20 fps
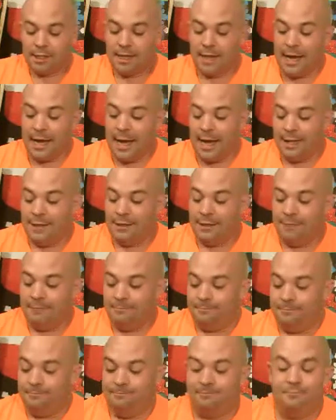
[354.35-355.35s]
got
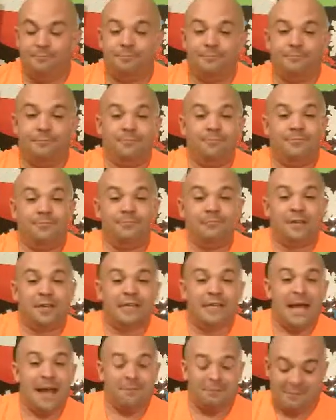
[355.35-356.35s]
the
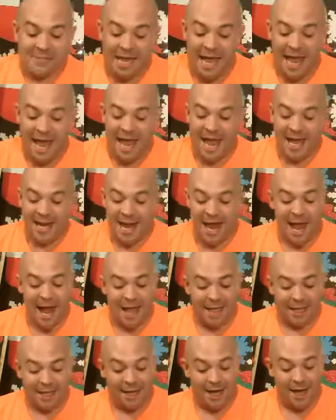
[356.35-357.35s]
top 10
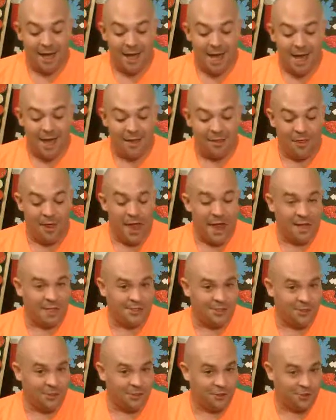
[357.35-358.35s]
holiday health
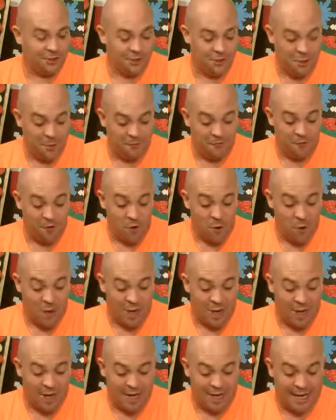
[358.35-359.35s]
hazards to
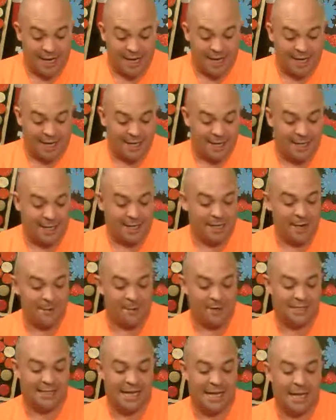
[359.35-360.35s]
avoid.
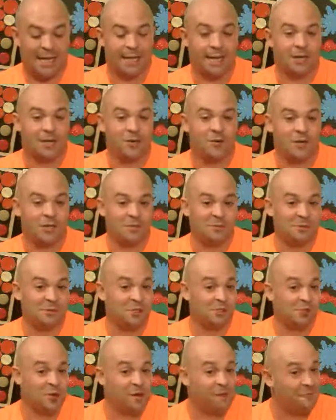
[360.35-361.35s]
Number 10,
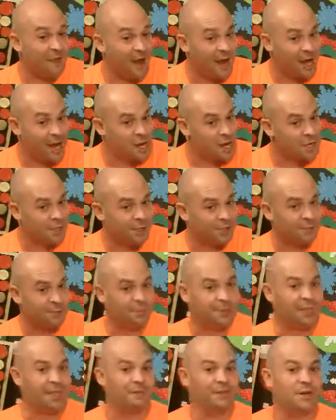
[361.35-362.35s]
Christmas tree fires,
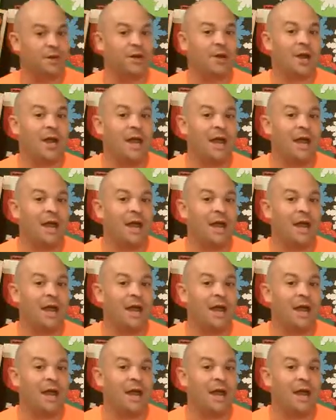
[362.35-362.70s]
believe it or